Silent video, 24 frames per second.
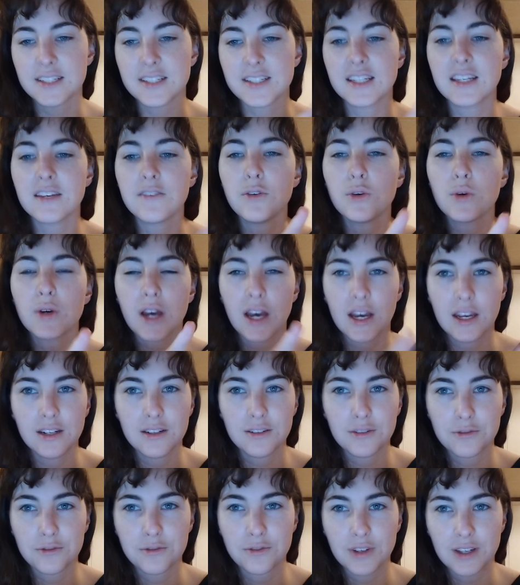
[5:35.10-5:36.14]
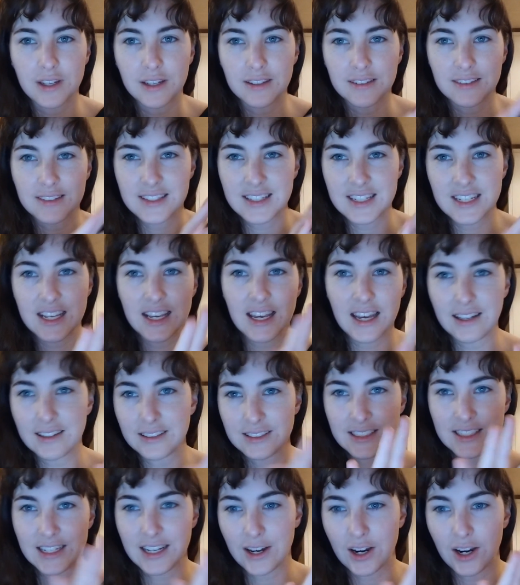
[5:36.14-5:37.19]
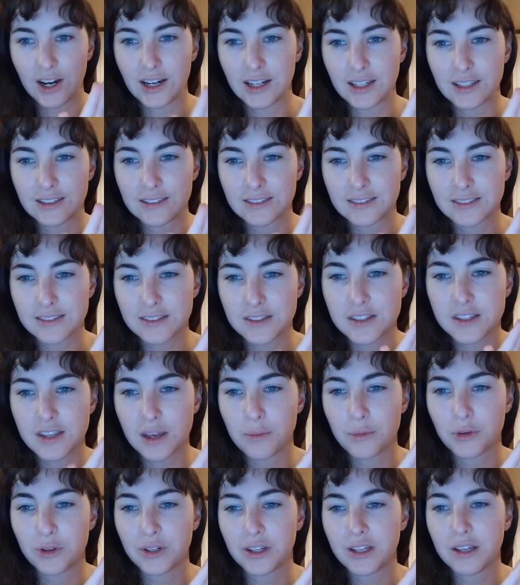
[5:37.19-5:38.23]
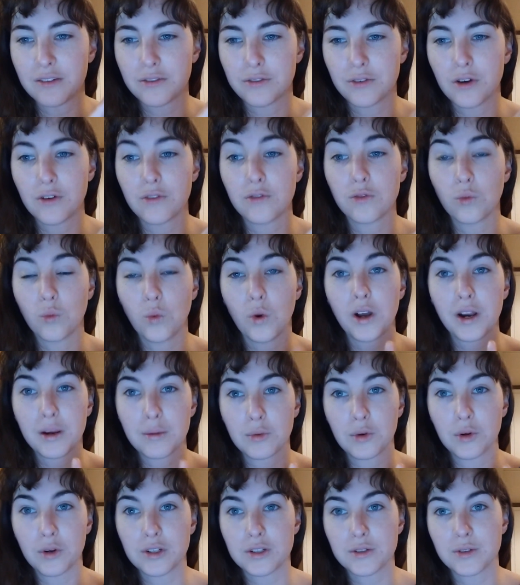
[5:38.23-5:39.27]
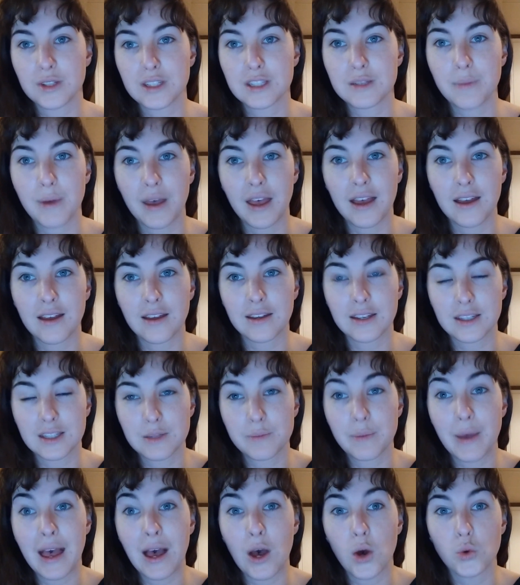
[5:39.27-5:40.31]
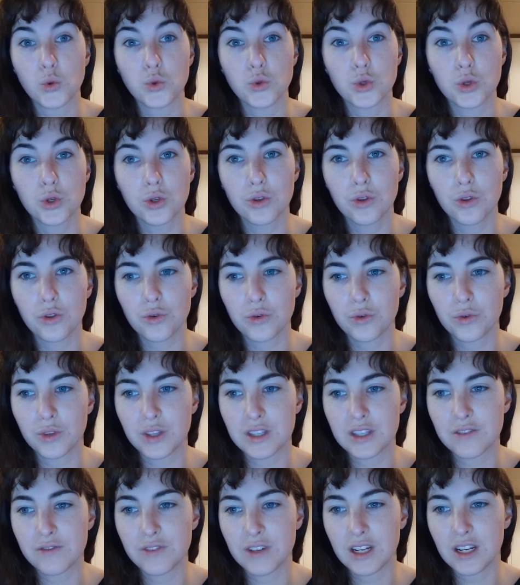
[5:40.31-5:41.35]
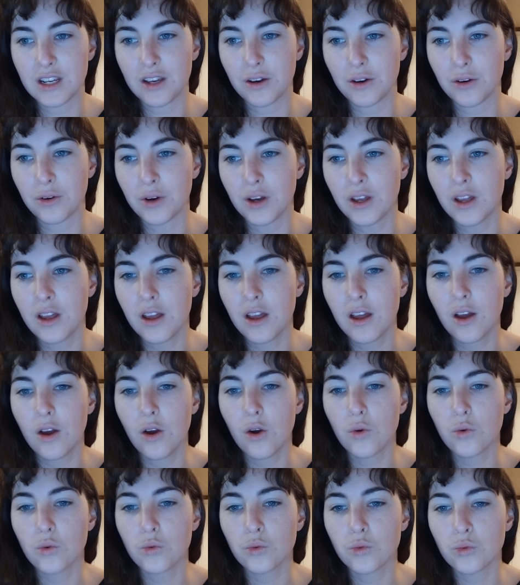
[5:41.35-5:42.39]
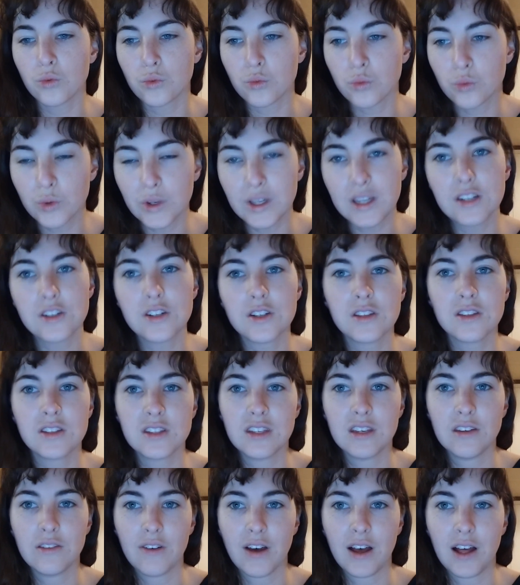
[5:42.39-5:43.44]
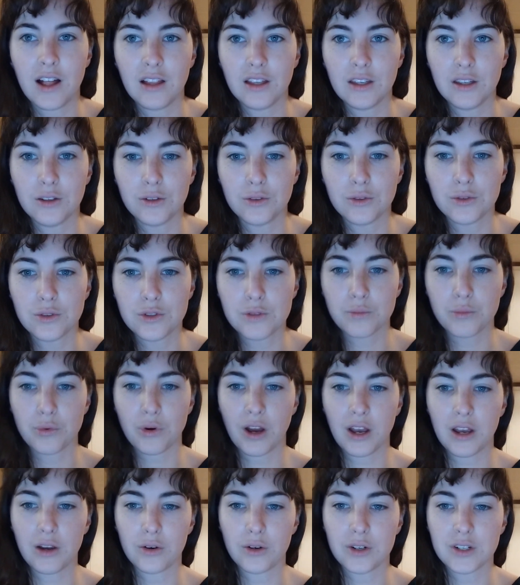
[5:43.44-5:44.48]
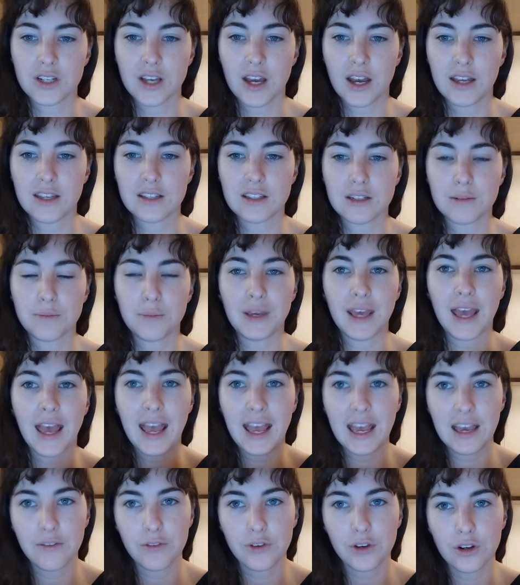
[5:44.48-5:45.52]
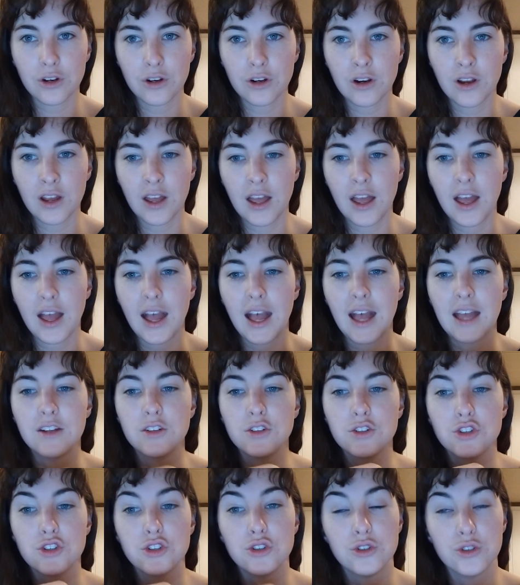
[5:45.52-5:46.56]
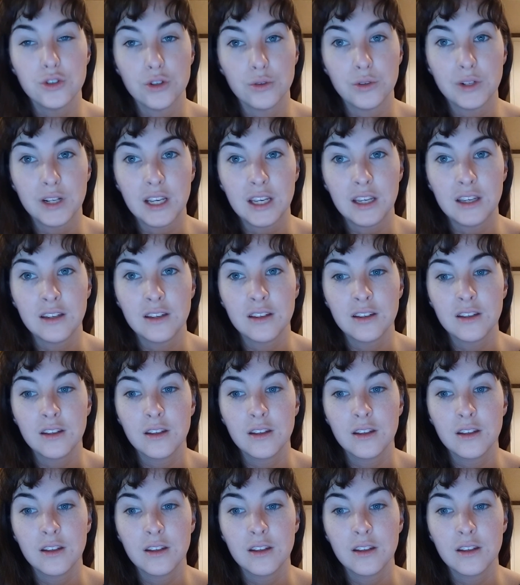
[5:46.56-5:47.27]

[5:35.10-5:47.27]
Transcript: To give you a kind of TLDR summary of what I'm going to expound through this video, Regency values prioritized behavior and duty.